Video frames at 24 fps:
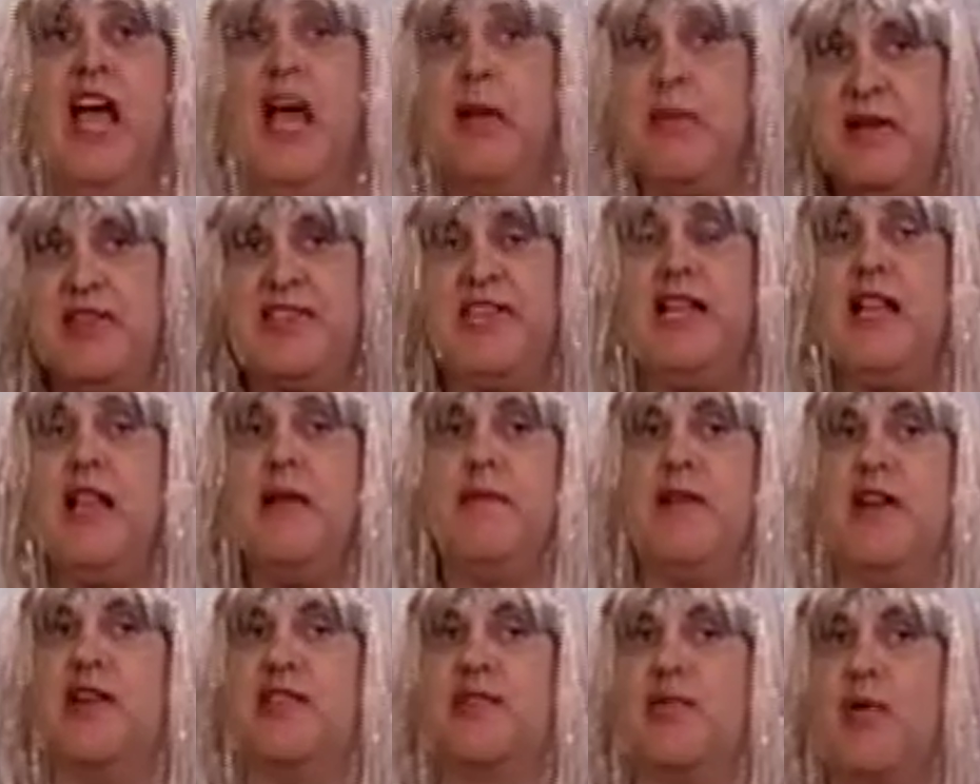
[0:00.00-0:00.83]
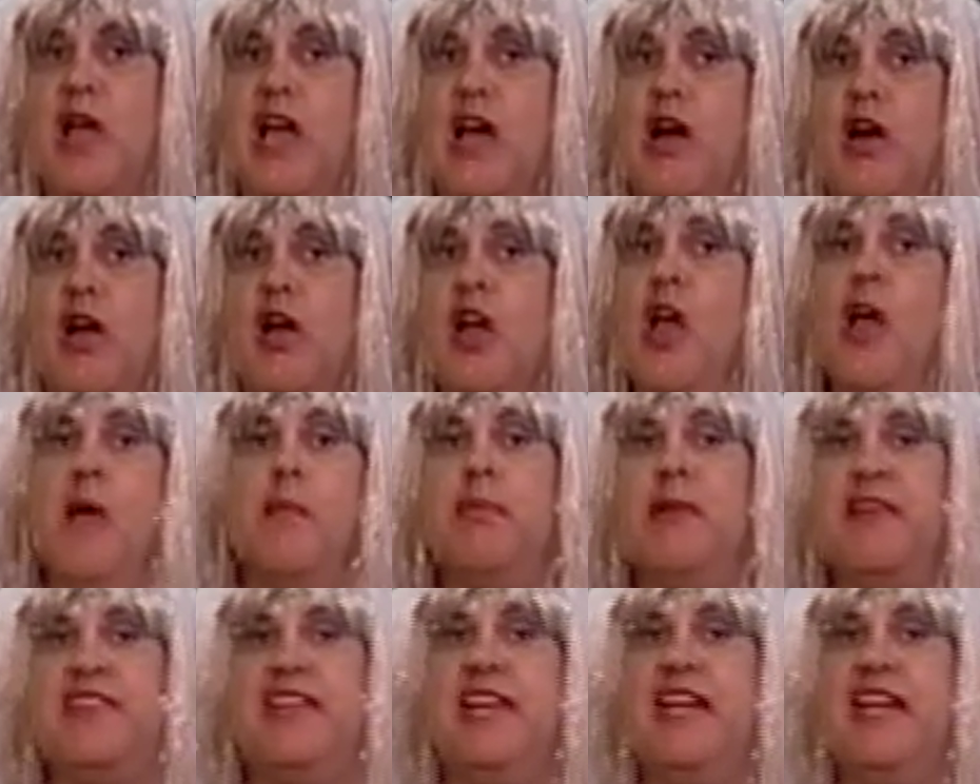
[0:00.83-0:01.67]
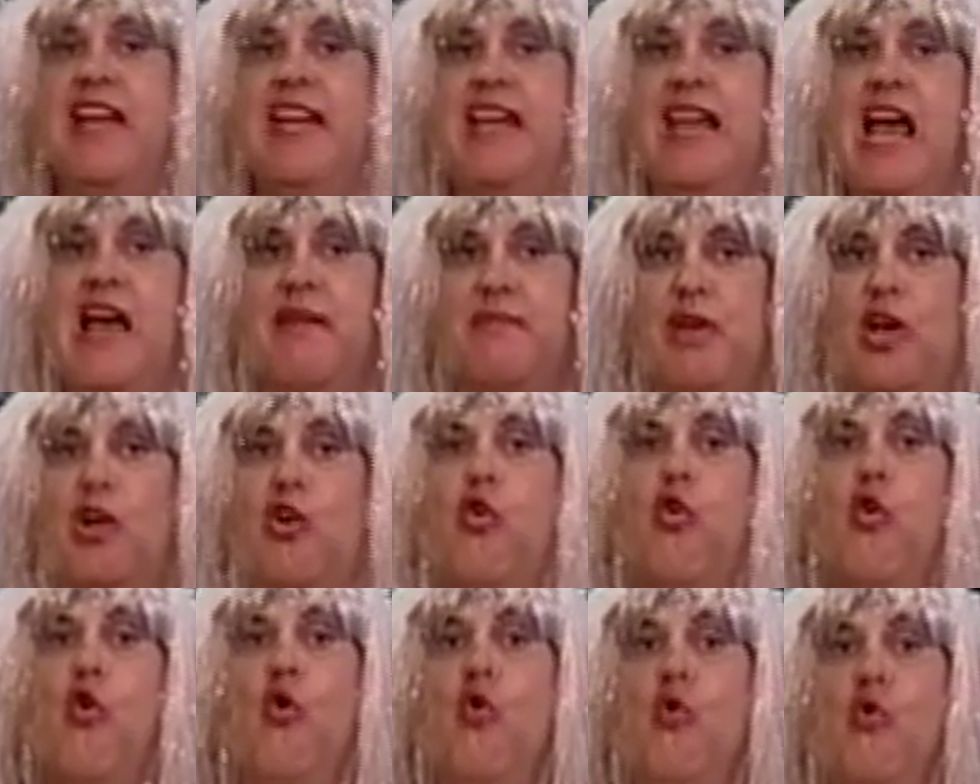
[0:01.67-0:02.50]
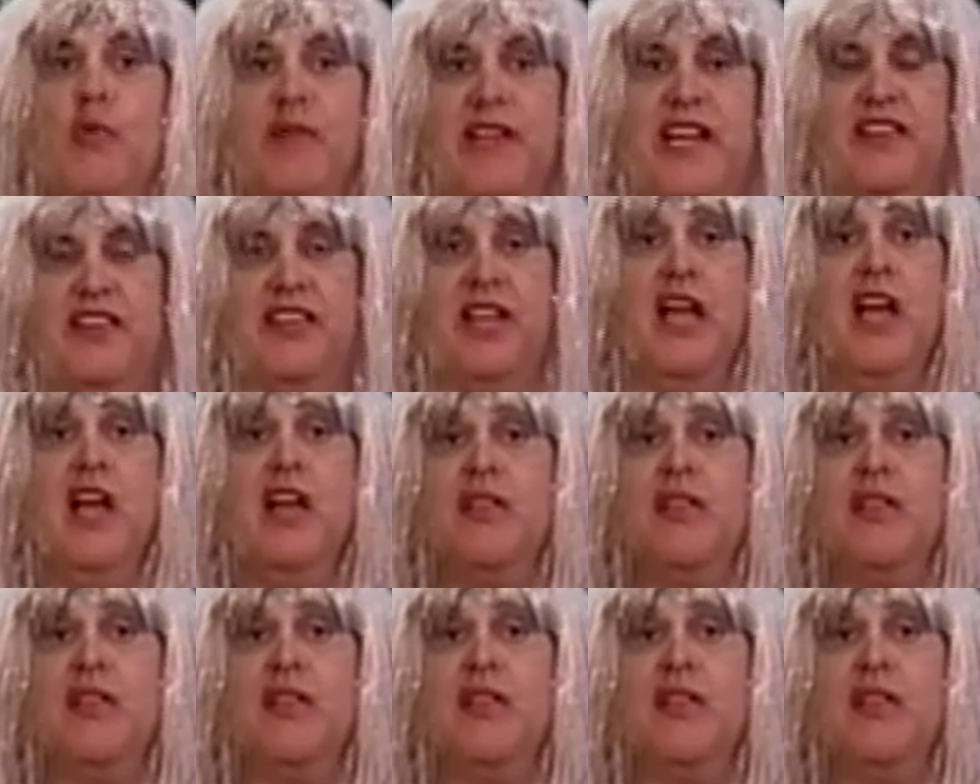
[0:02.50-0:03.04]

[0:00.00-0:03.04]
I mean, she lived in a trailer, but she didn't have the coolness.